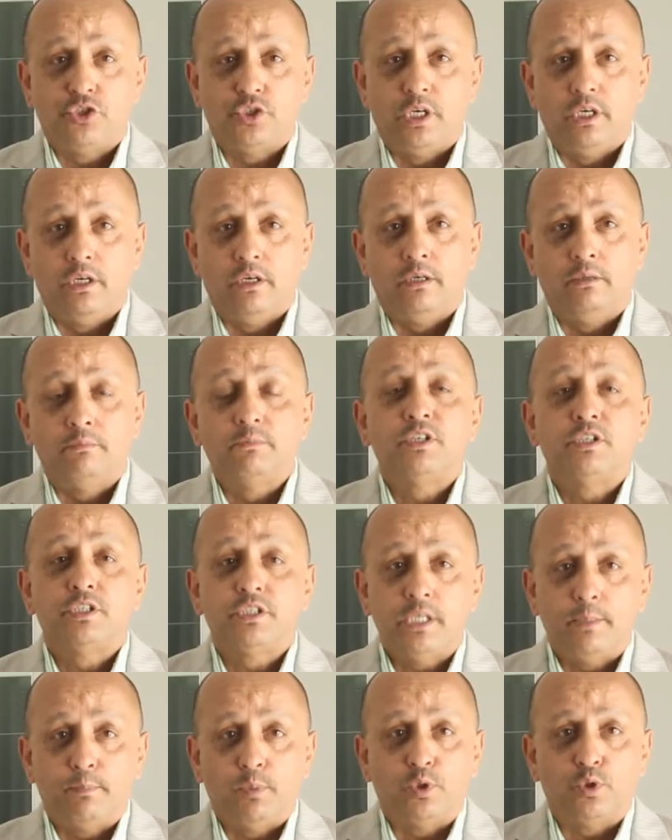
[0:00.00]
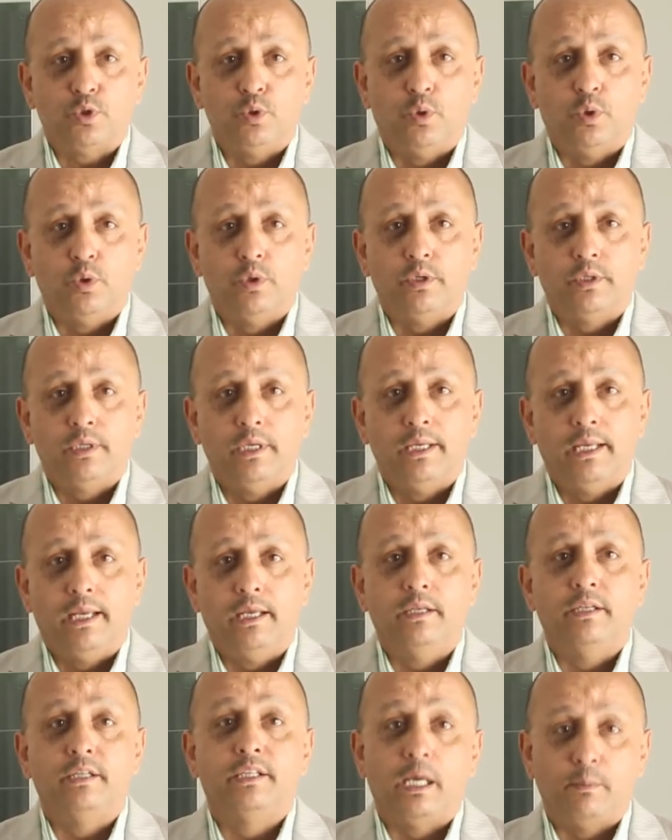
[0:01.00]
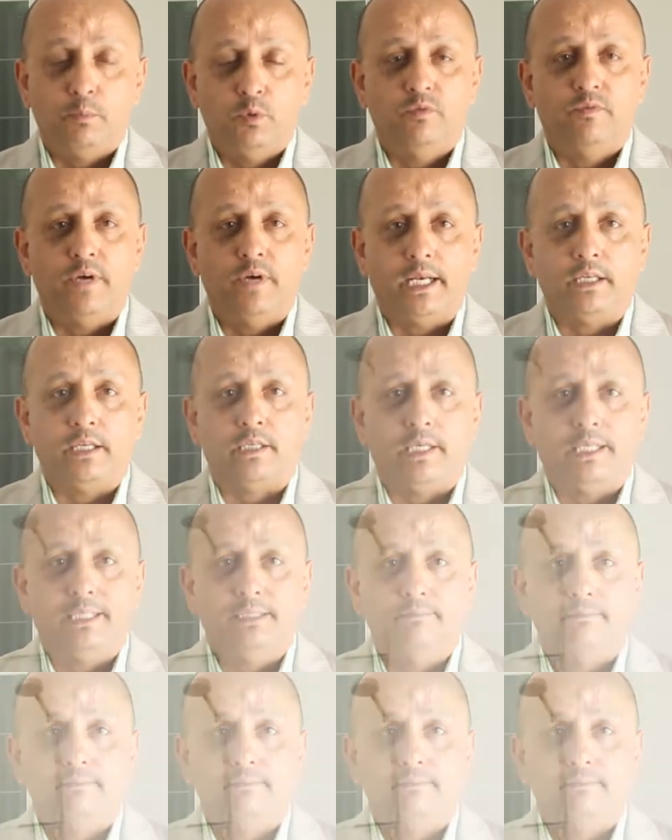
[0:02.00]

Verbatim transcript: shower, separate toilet and double vanity.